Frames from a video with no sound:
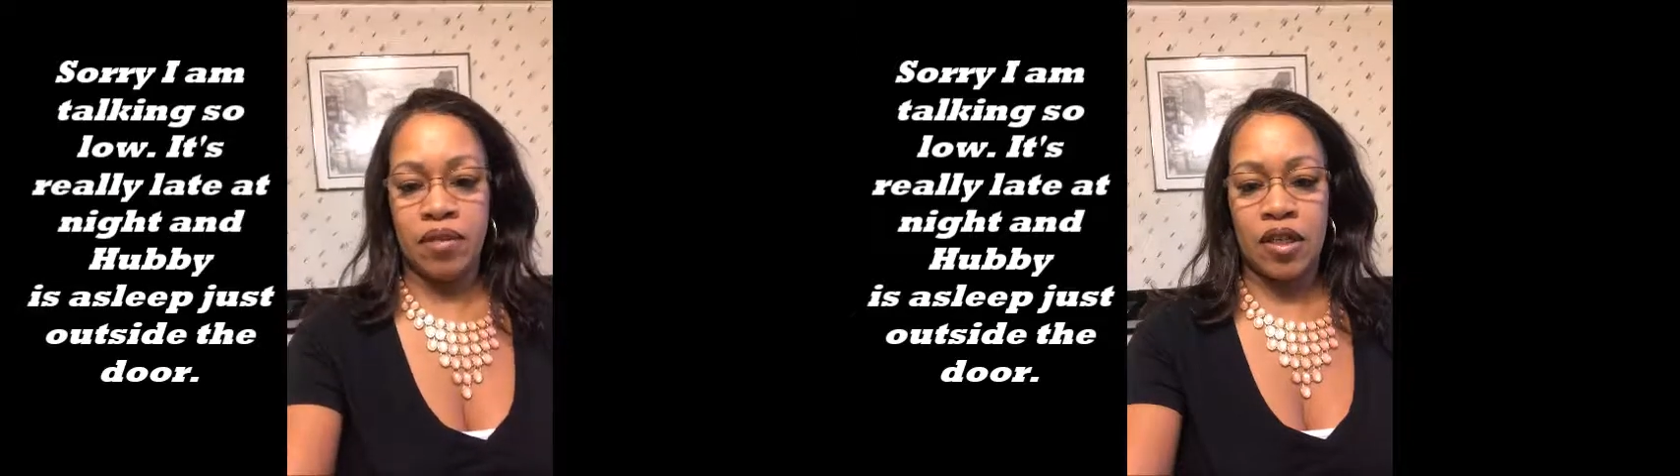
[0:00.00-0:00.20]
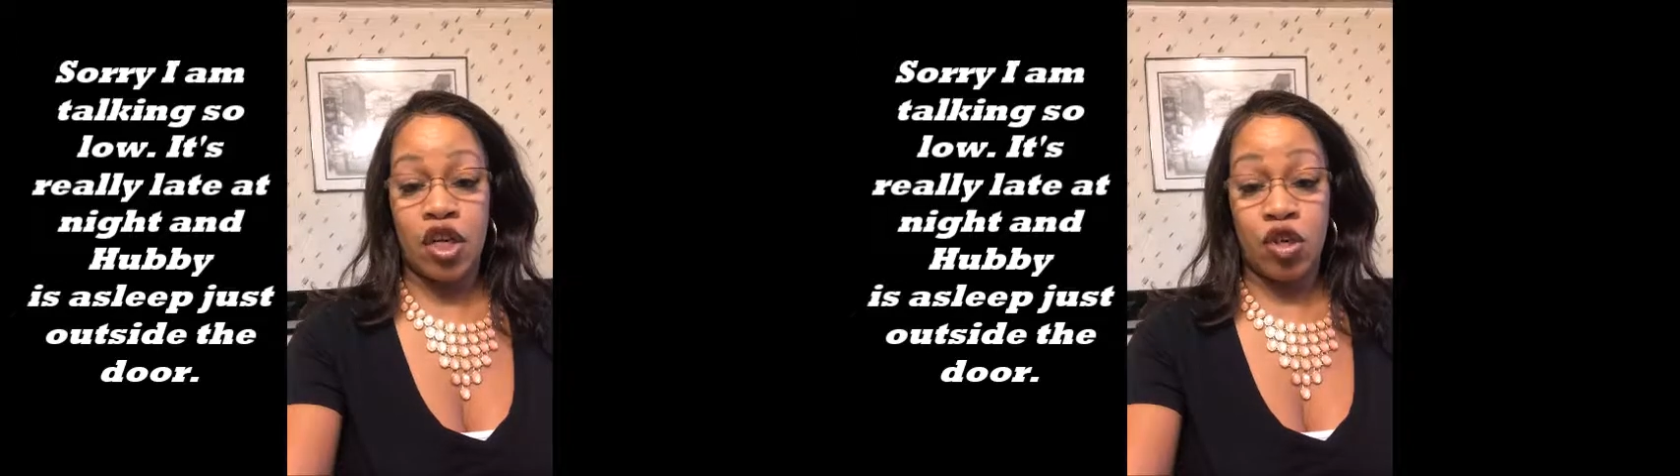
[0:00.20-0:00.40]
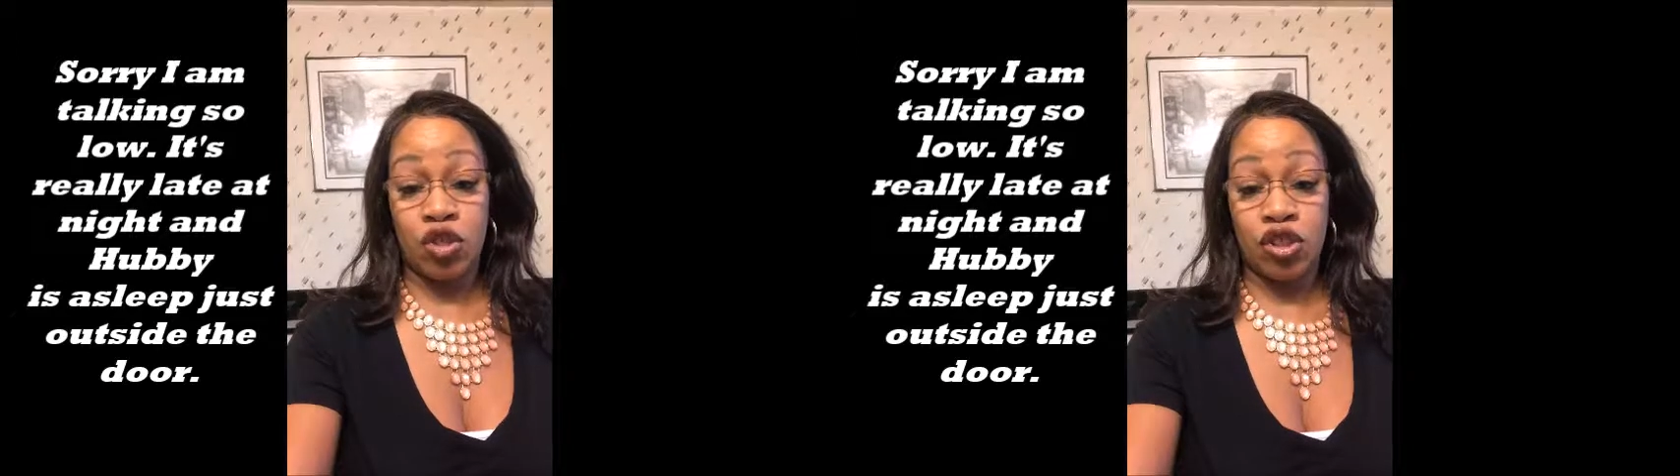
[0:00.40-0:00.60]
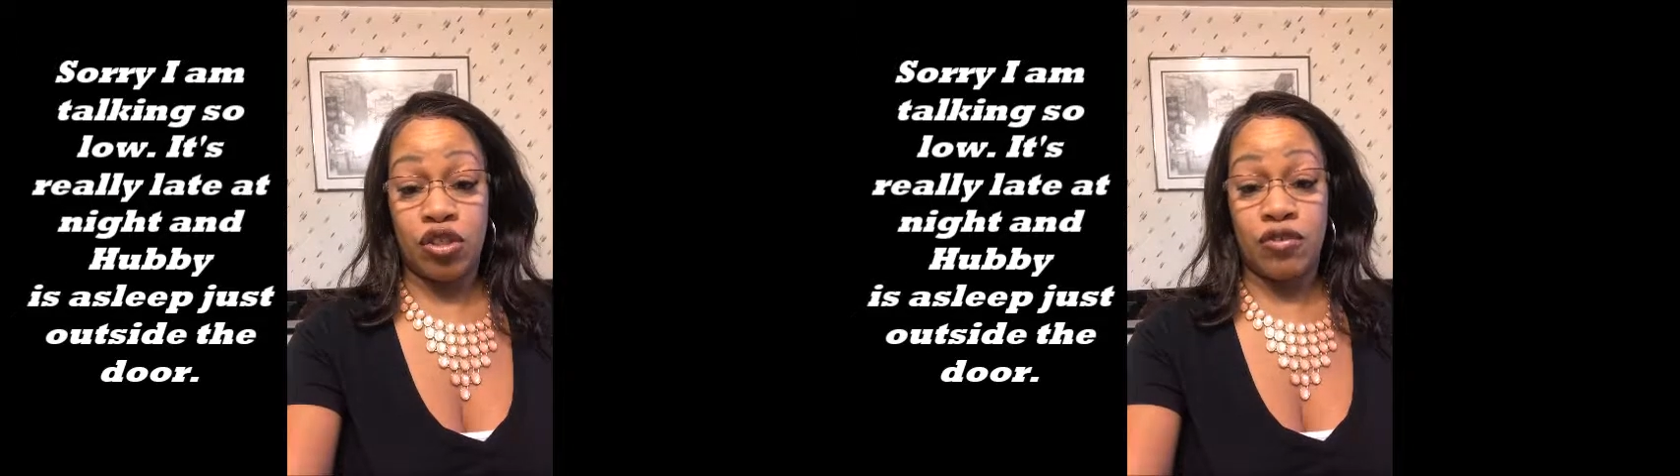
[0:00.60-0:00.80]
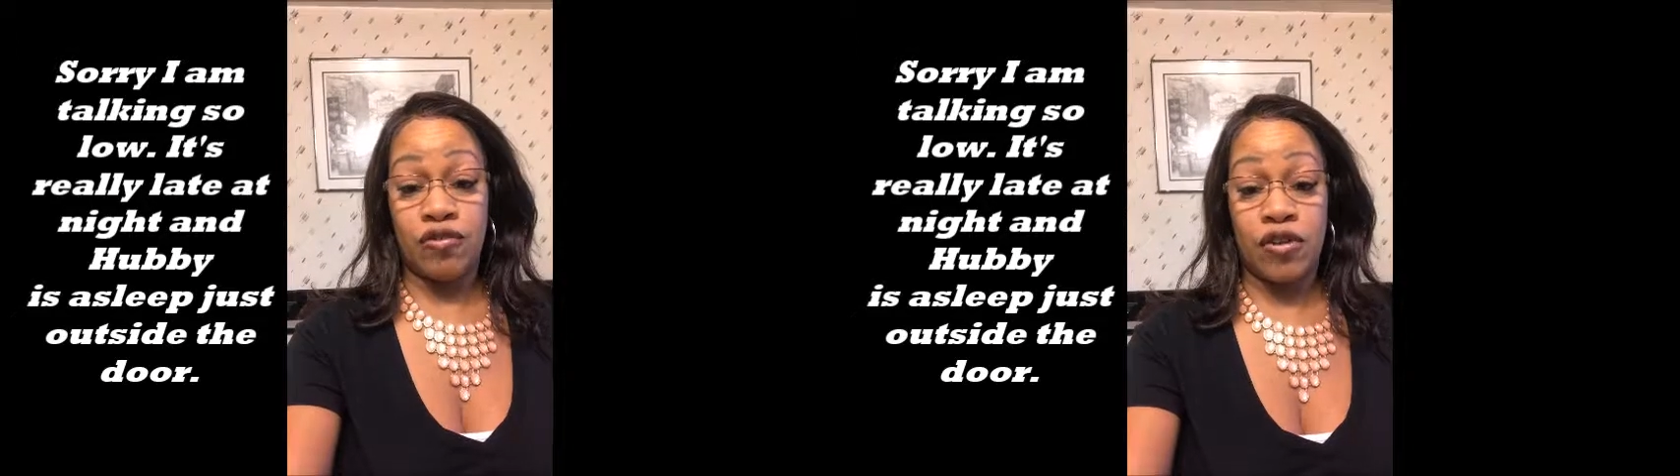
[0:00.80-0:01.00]

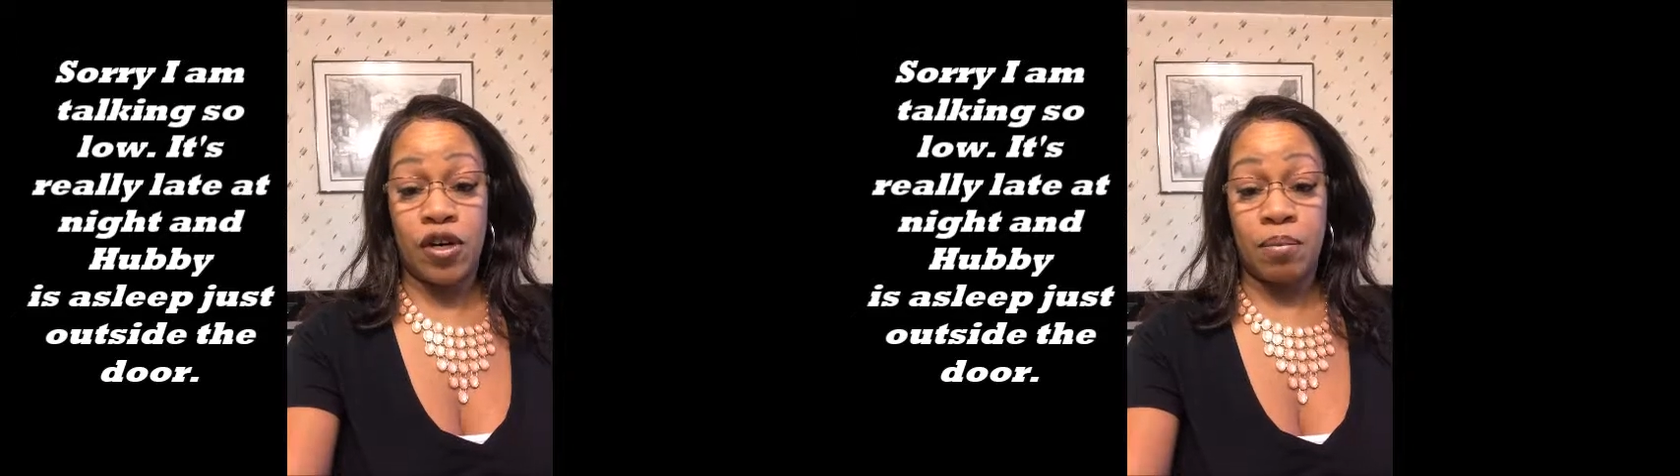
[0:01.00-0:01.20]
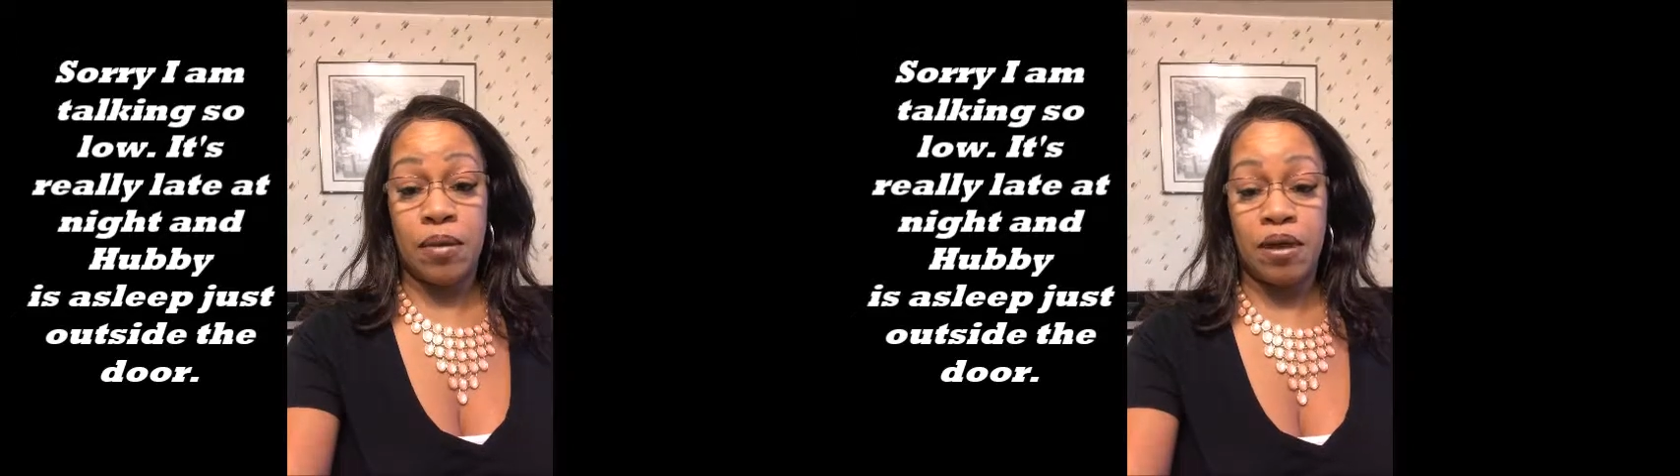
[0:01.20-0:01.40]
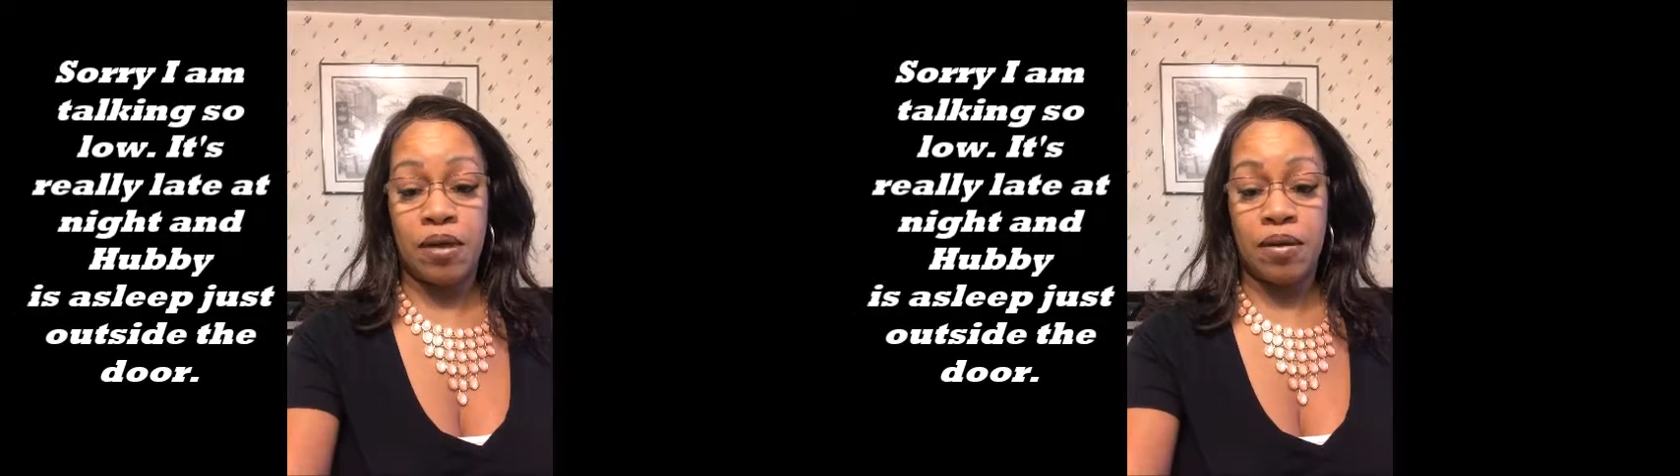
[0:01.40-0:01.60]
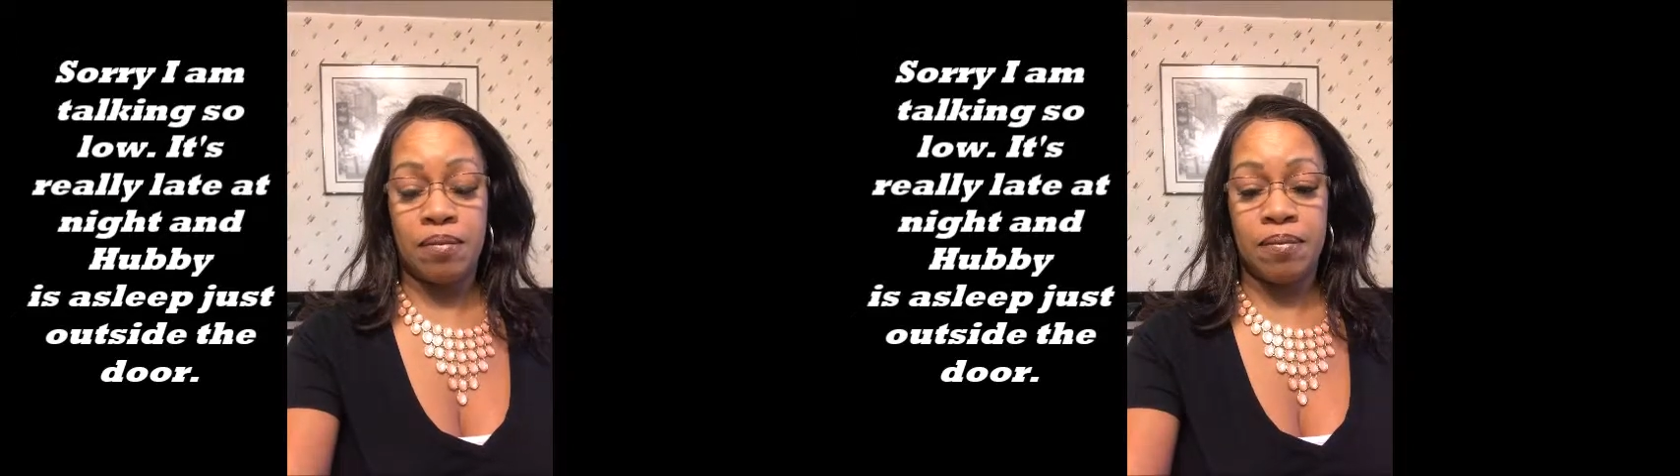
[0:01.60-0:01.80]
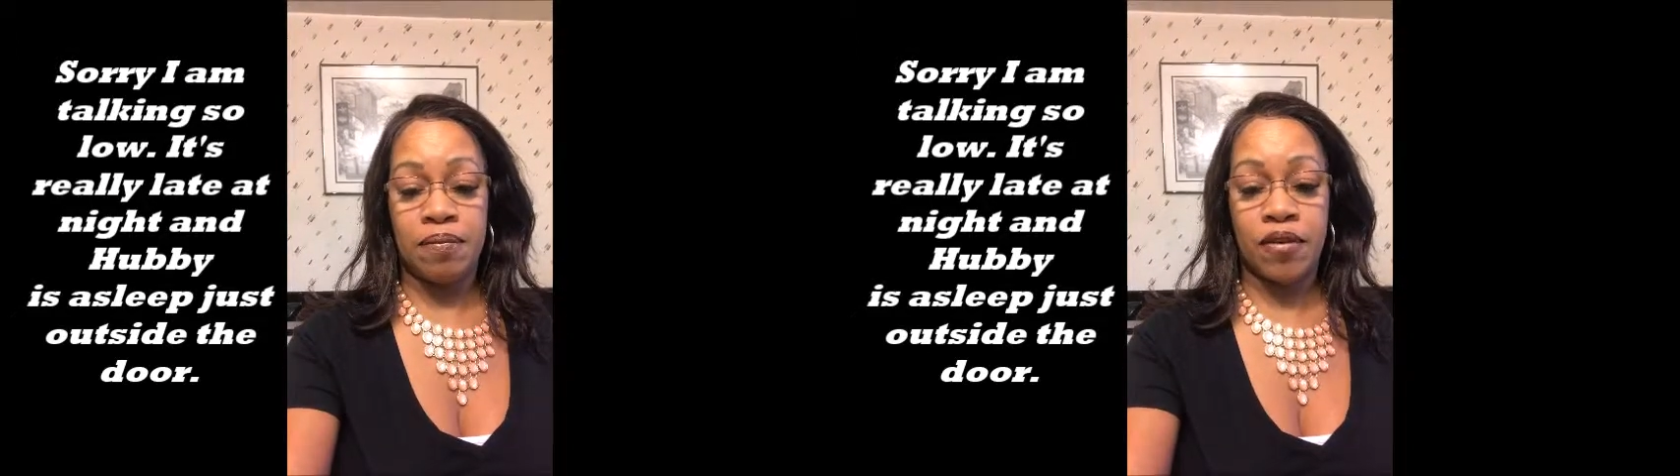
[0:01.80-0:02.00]
closure
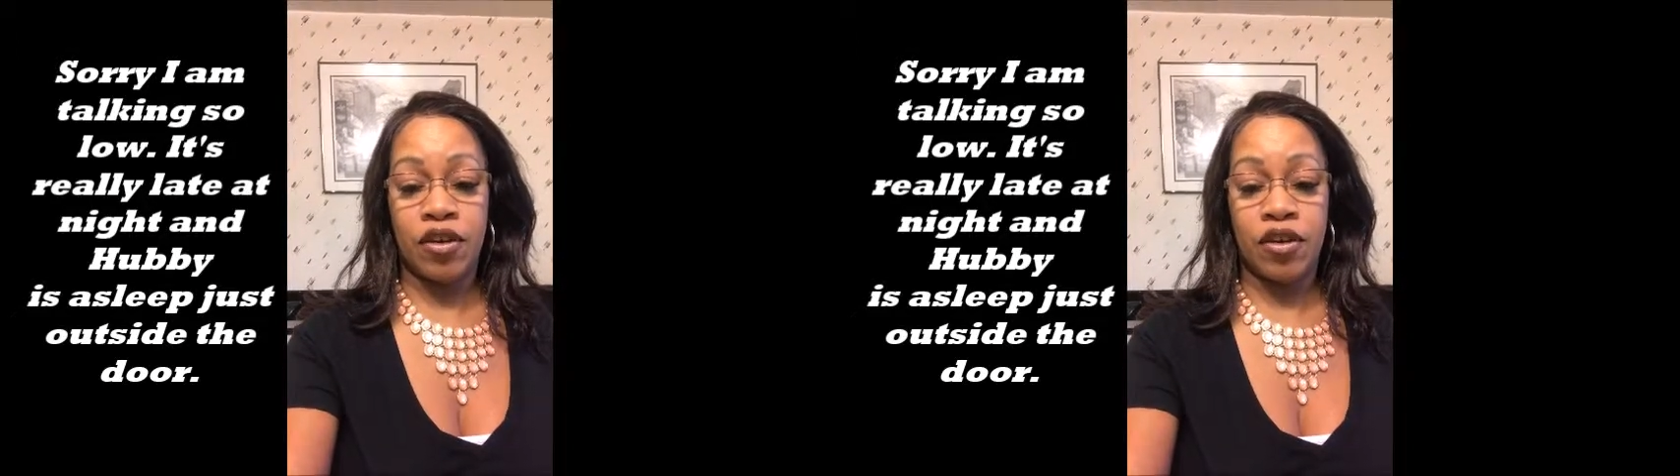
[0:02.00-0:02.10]
from